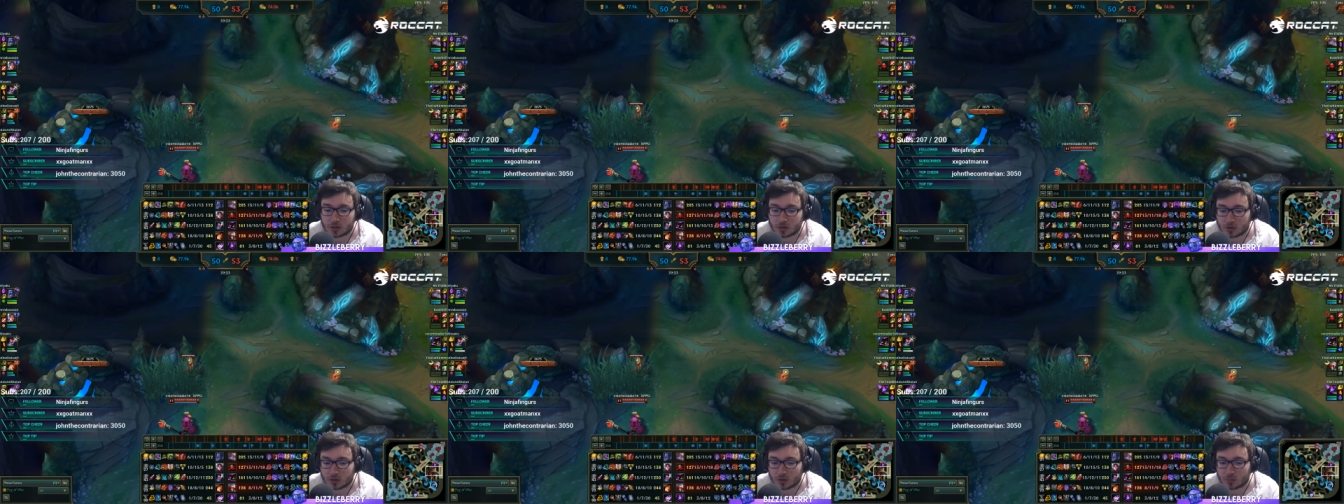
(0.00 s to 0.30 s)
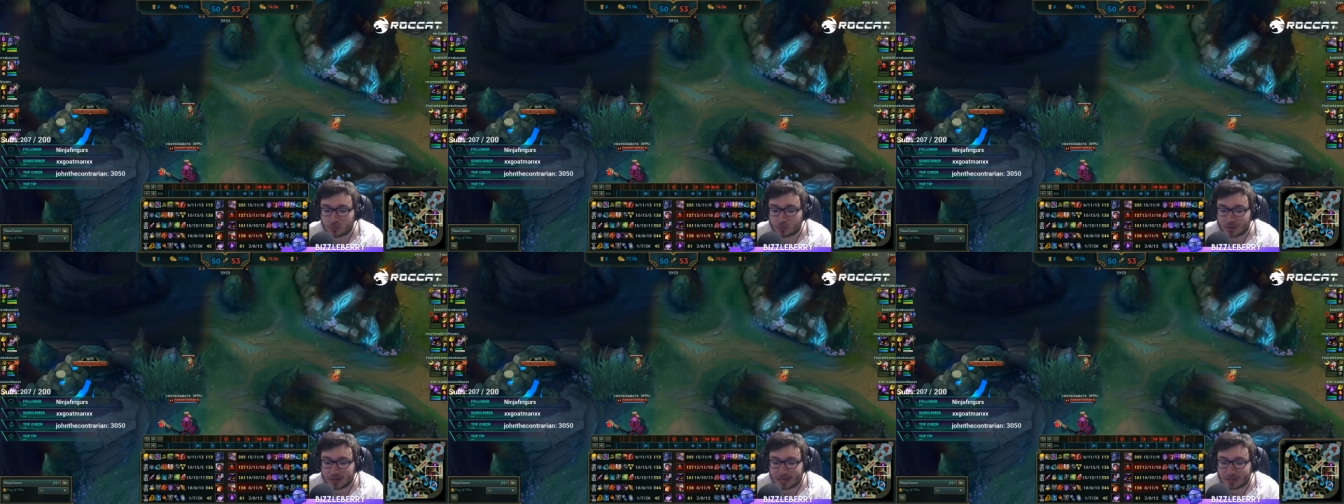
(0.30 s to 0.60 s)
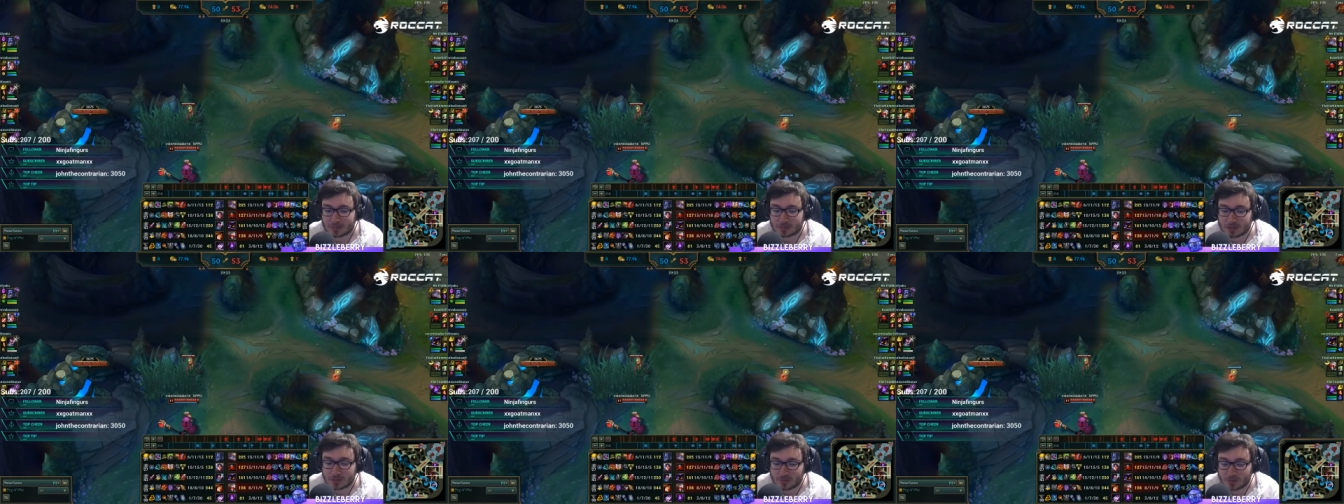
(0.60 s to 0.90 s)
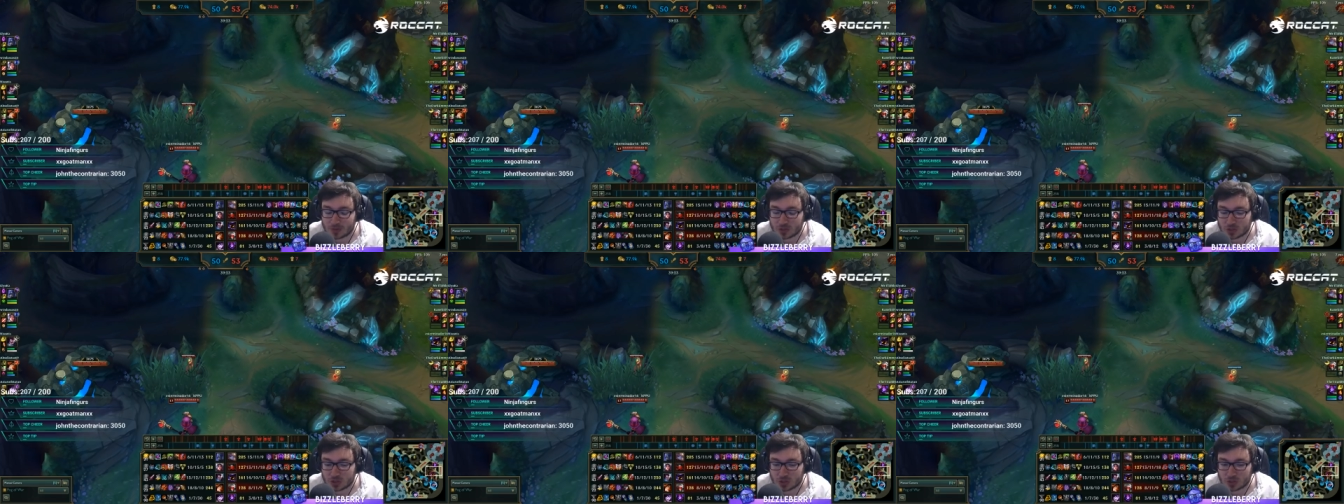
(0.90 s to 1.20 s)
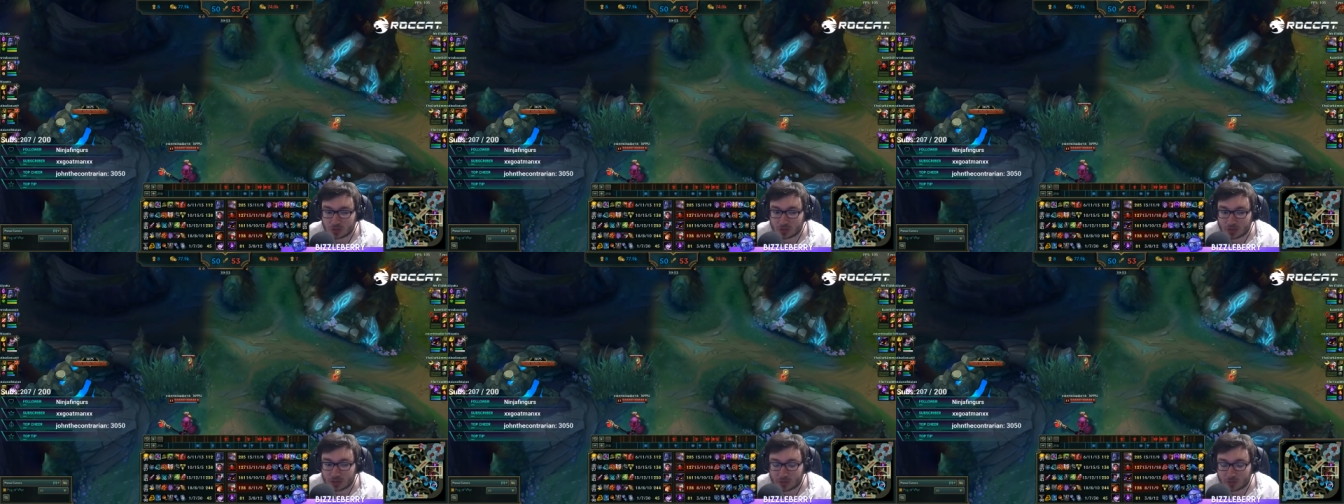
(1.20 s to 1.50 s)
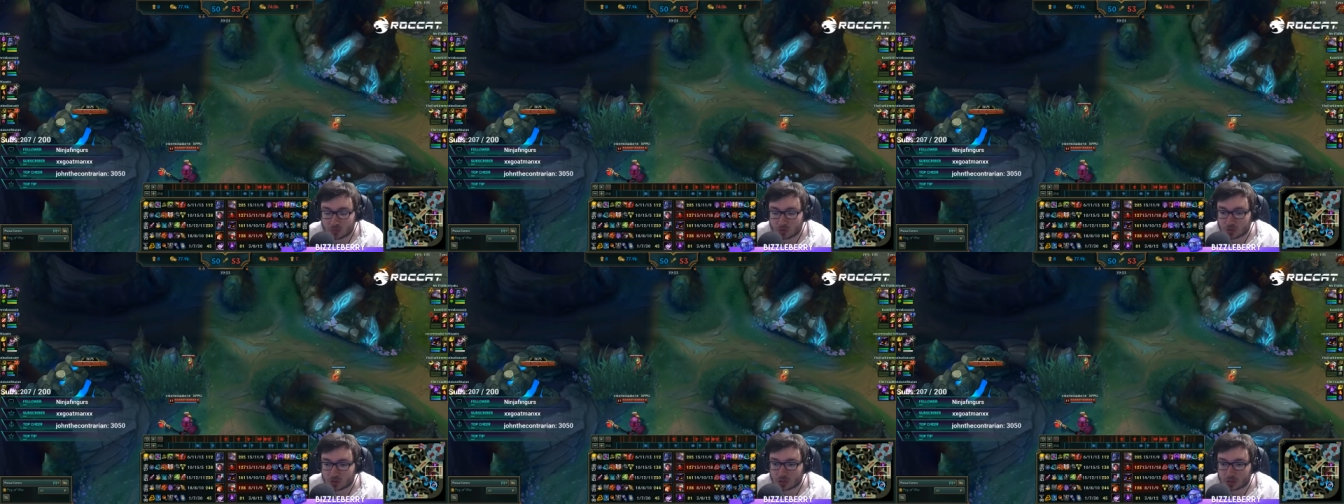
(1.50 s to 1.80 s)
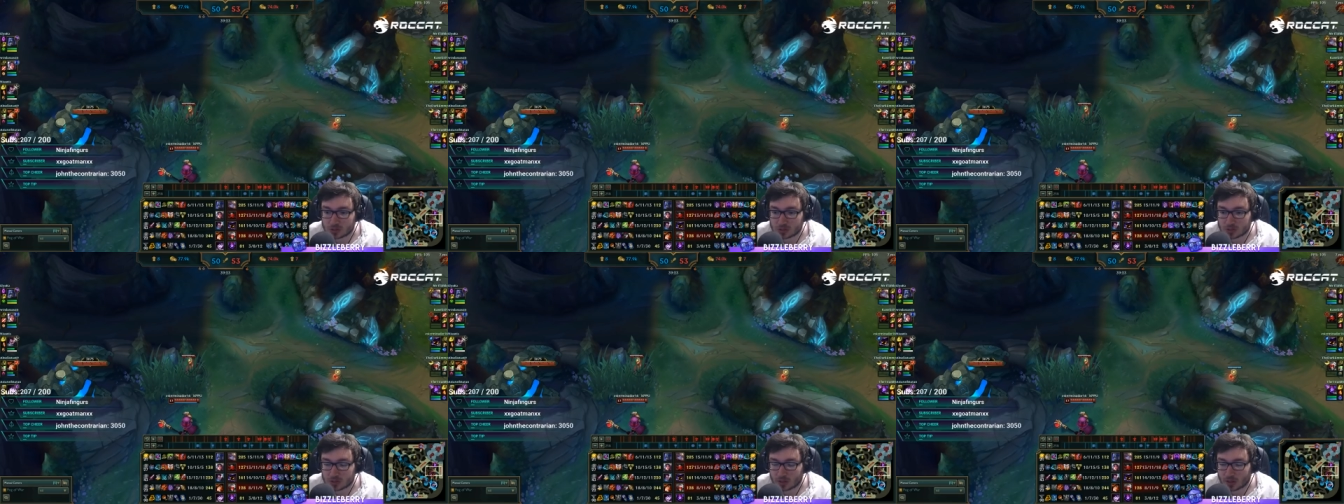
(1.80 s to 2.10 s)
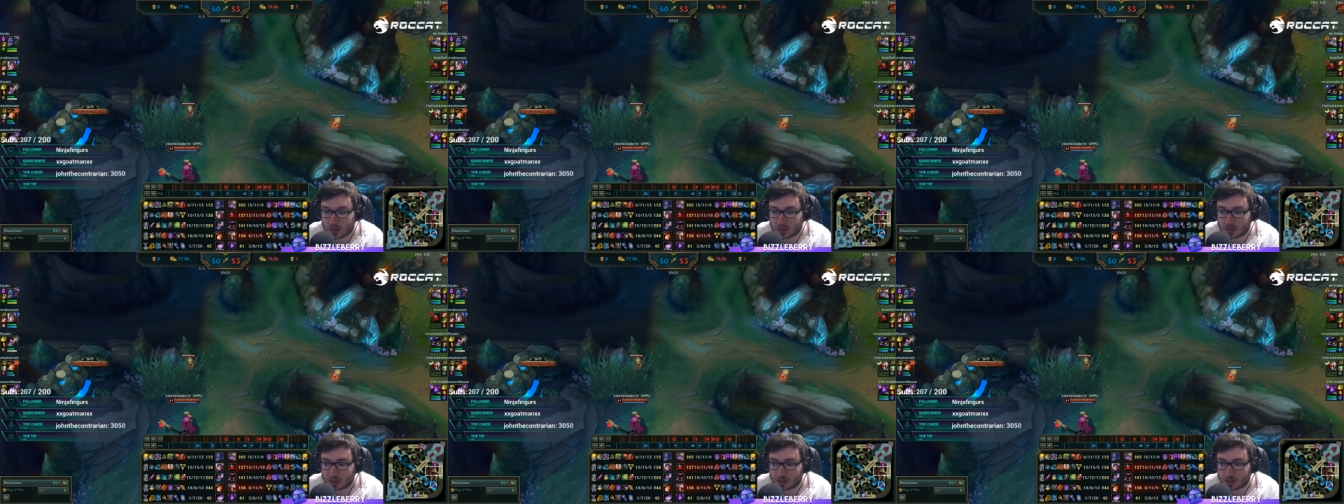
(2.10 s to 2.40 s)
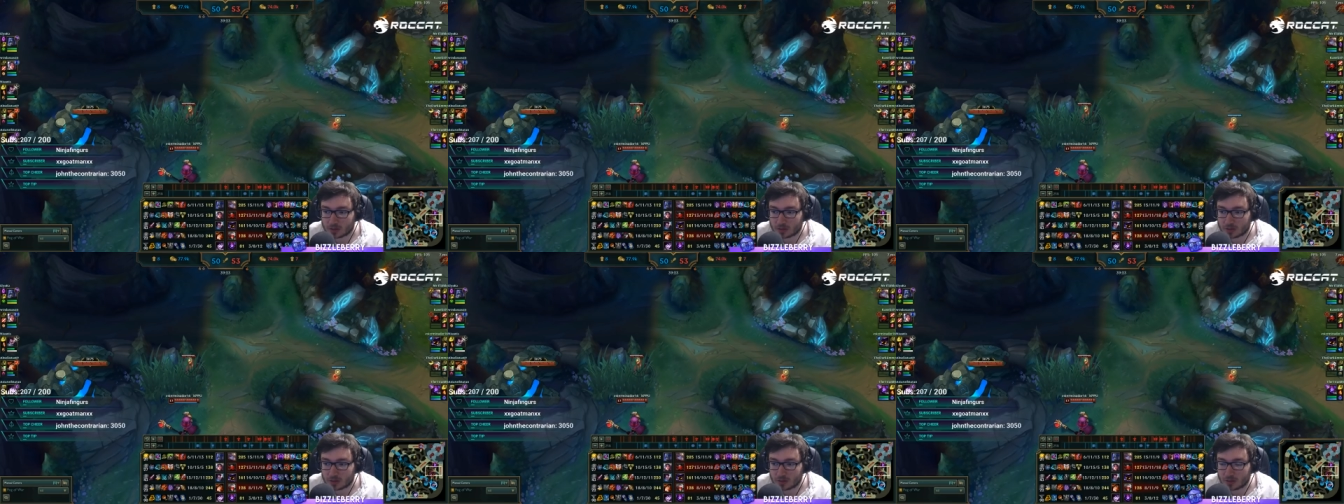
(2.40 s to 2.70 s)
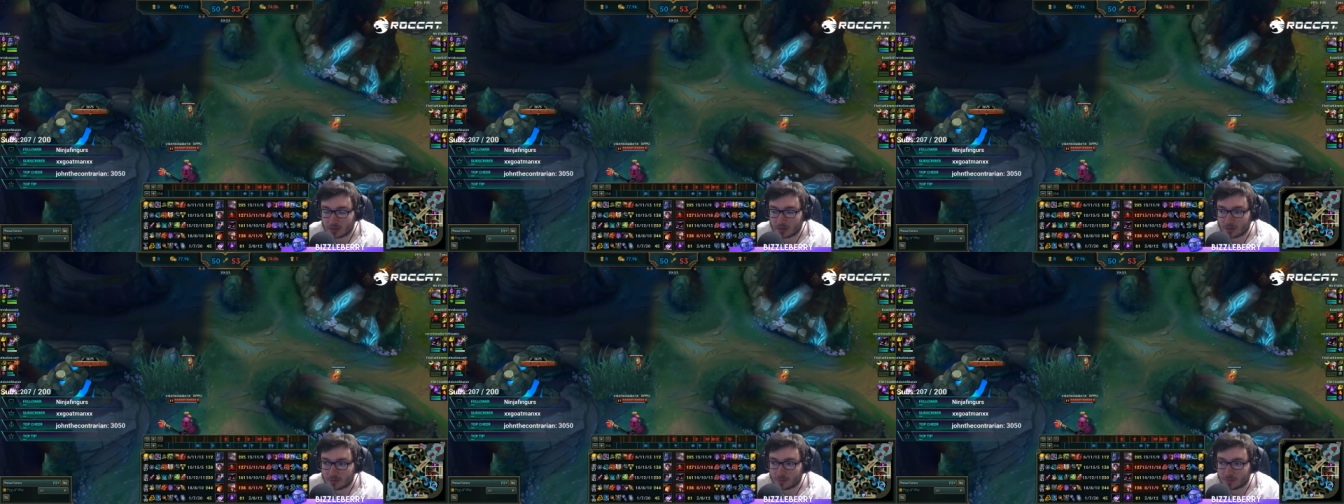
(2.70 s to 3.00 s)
no preemptive vision. It was just like